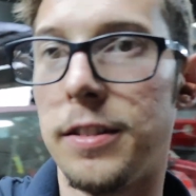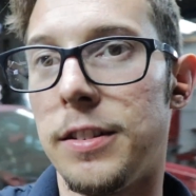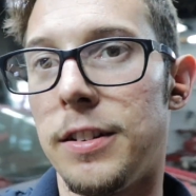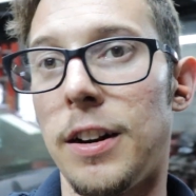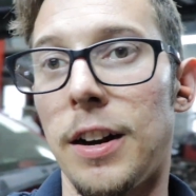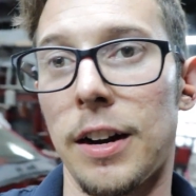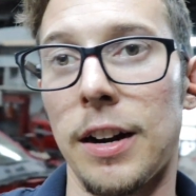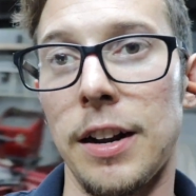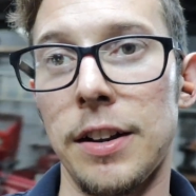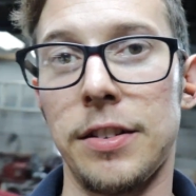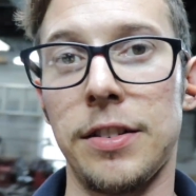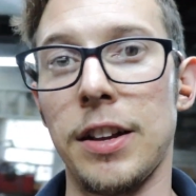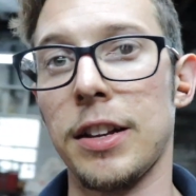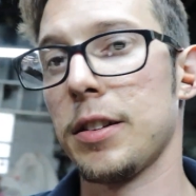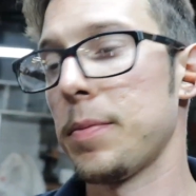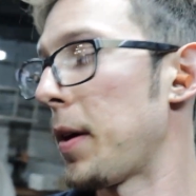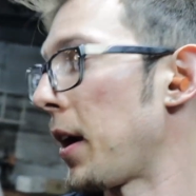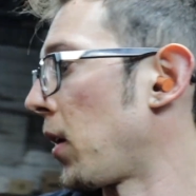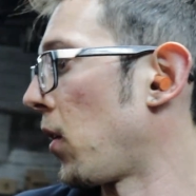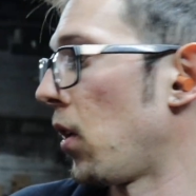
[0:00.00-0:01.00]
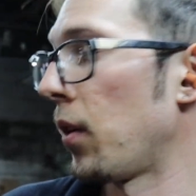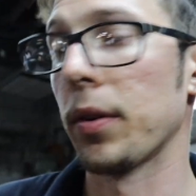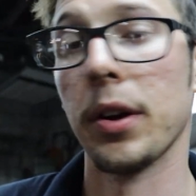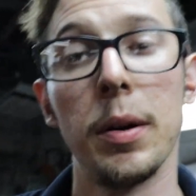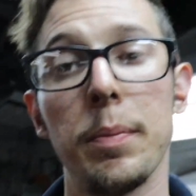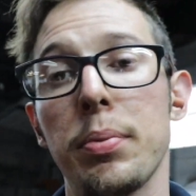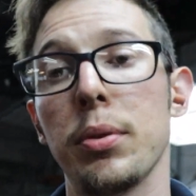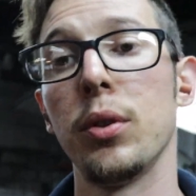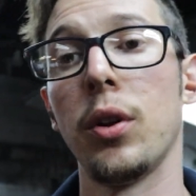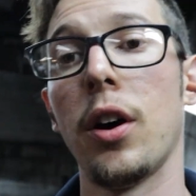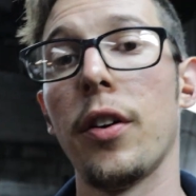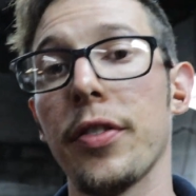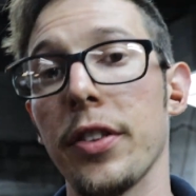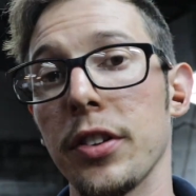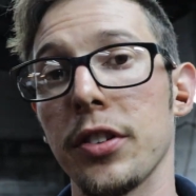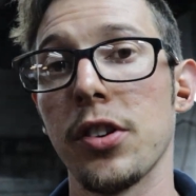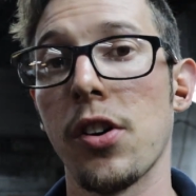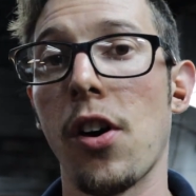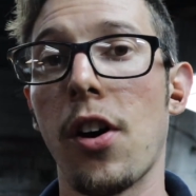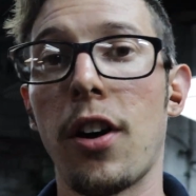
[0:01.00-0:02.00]
All right, guys, that's about all I'm gonna pull off
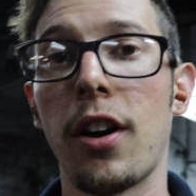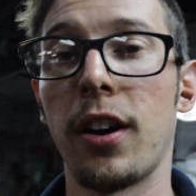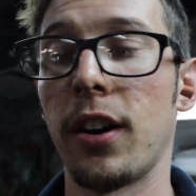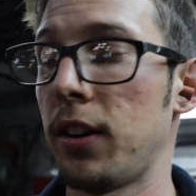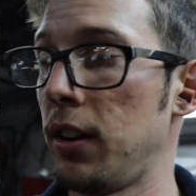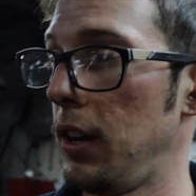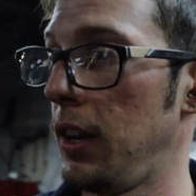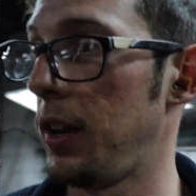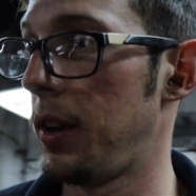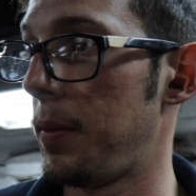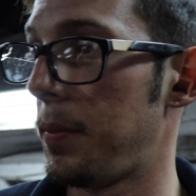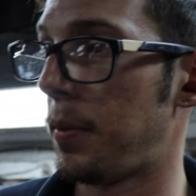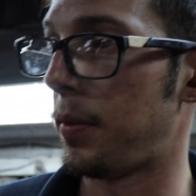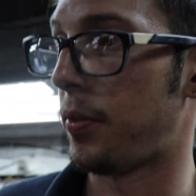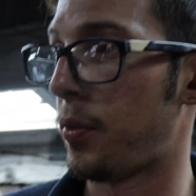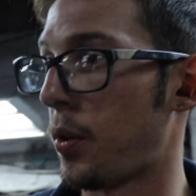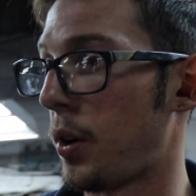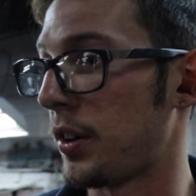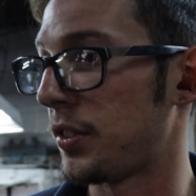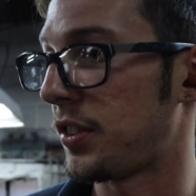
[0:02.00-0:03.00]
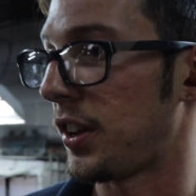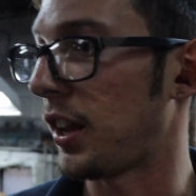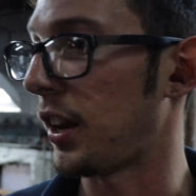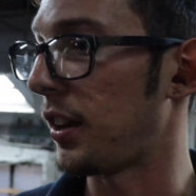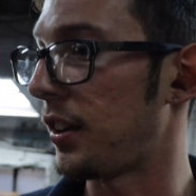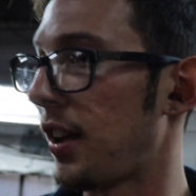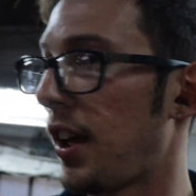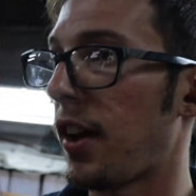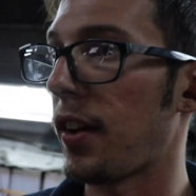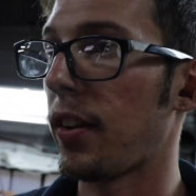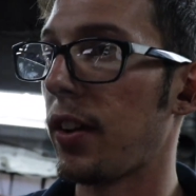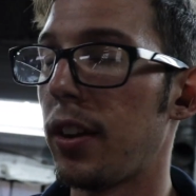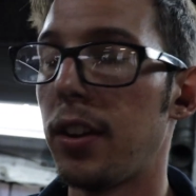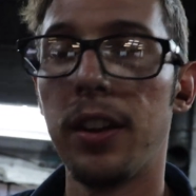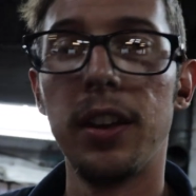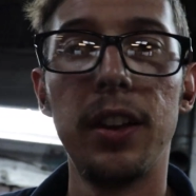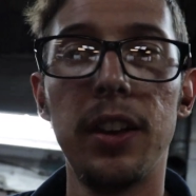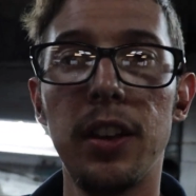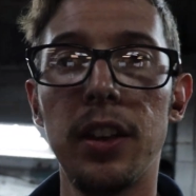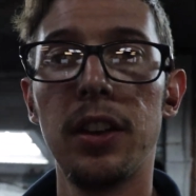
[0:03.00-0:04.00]
this car before I sand it down.
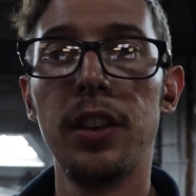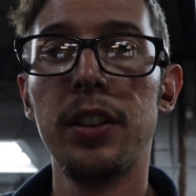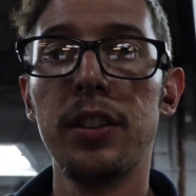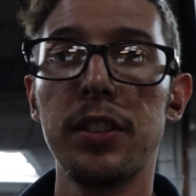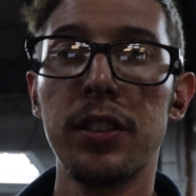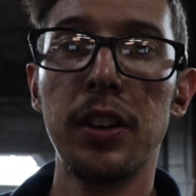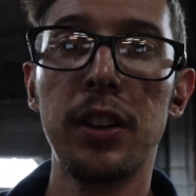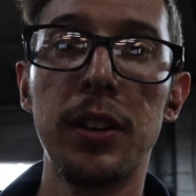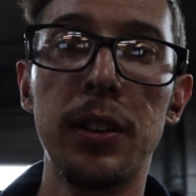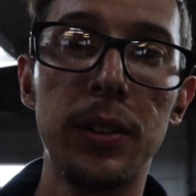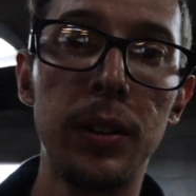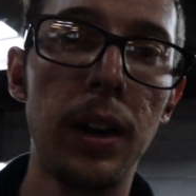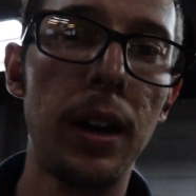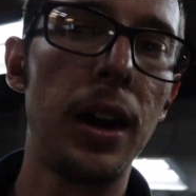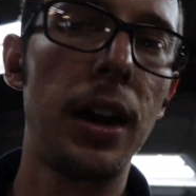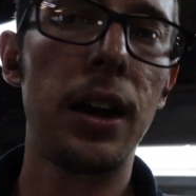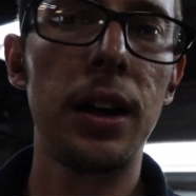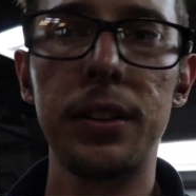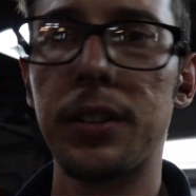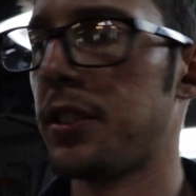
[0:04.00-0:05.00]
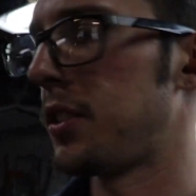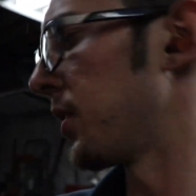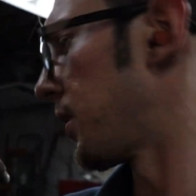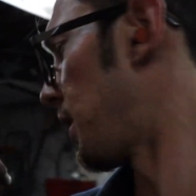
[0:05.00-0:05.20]
So I still